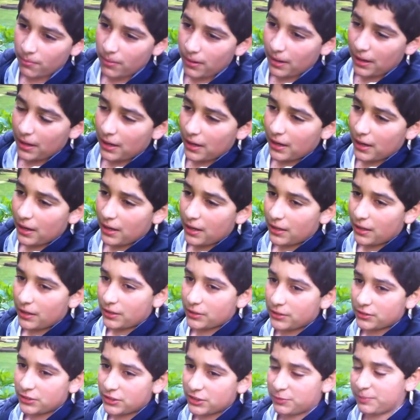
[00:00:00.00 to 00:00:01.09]

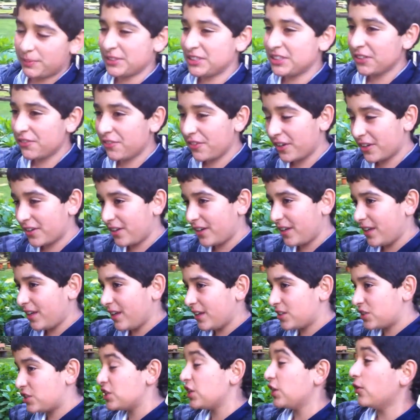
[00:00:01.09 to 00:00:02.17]
but
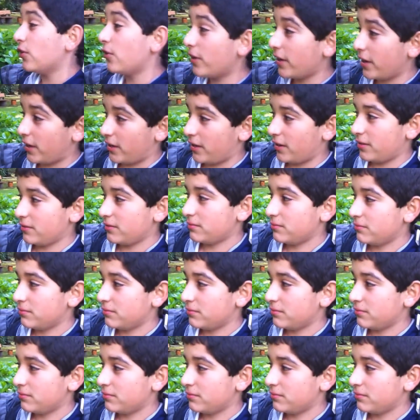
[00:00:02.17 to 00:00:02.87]
specifically Chiloé,